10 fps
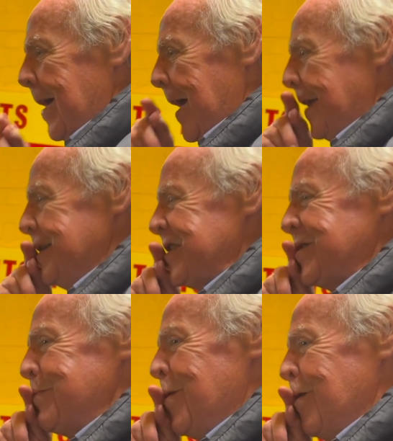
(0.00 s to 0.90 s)
and his
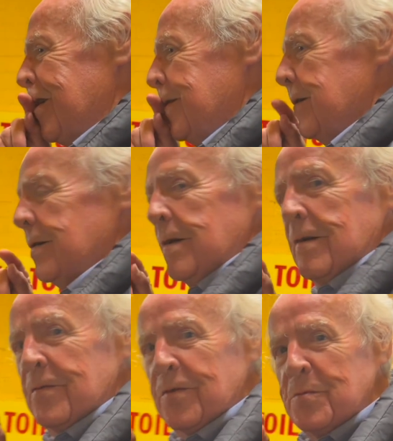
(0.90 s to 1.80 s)
smoke
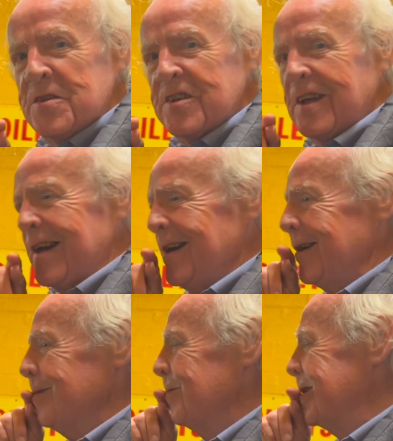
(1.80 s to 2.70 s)
from his
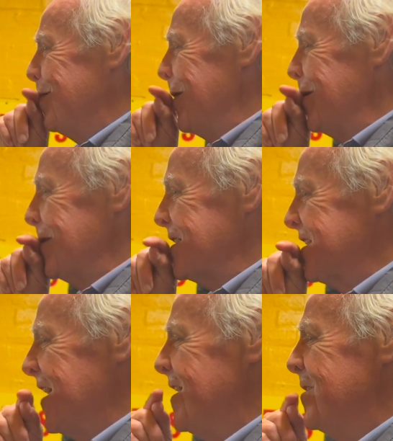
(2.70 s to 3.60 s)
cigar would come out the
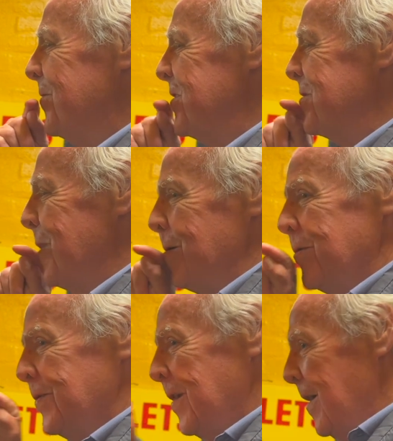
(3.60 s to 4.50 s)
side of his mouth,
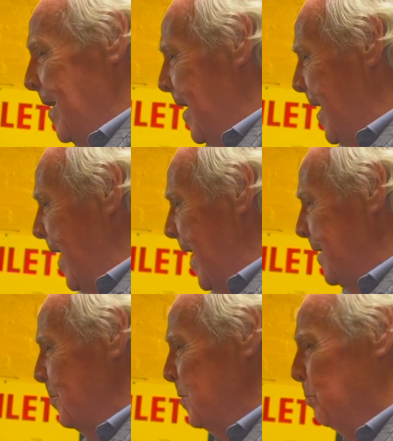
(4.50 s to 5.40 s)
and
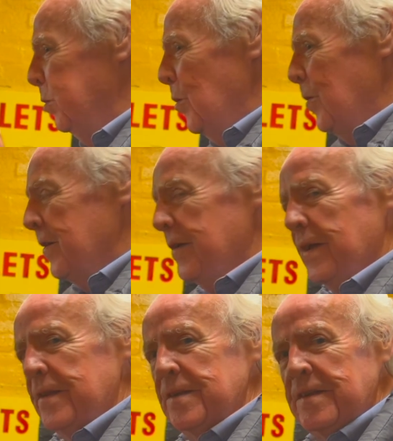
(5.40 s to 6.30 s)
he would blow it
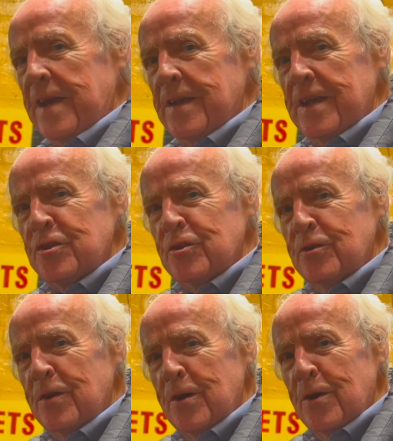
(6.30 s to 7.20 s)
in the direction
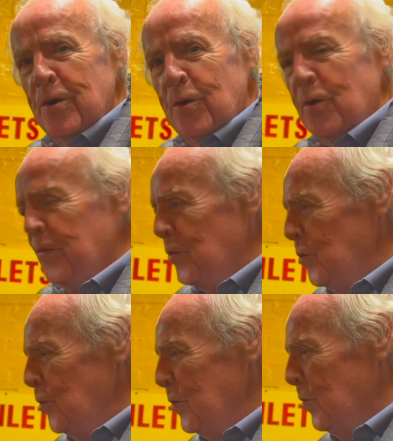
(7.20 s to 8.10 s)
of who
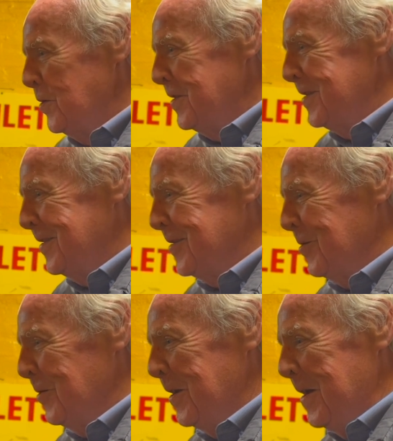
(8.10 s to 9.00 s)
he wanted to go
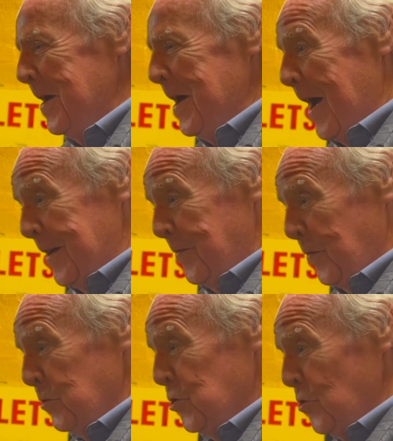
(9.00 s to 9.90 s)
in. And if it
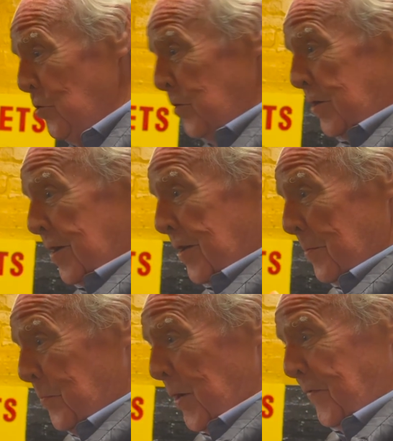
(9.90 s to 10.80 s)
was you, you get the
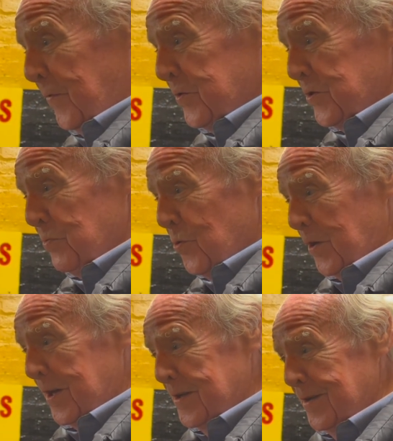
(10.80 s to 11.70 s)
puff of smoke
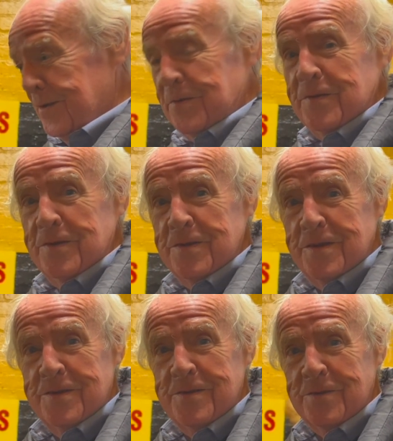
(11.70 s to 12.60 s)
in your
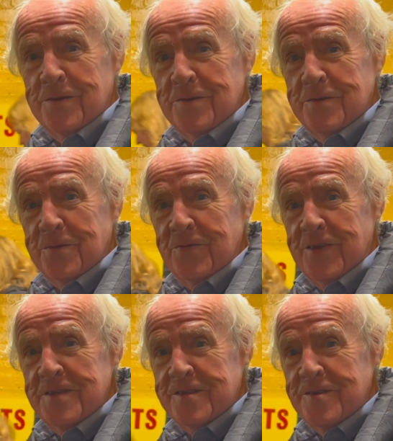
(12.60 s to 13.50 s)

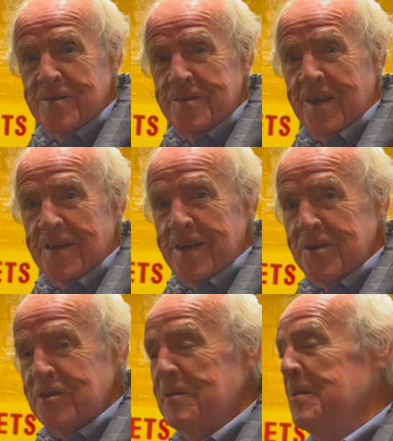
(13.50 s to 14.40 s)
face in the direction.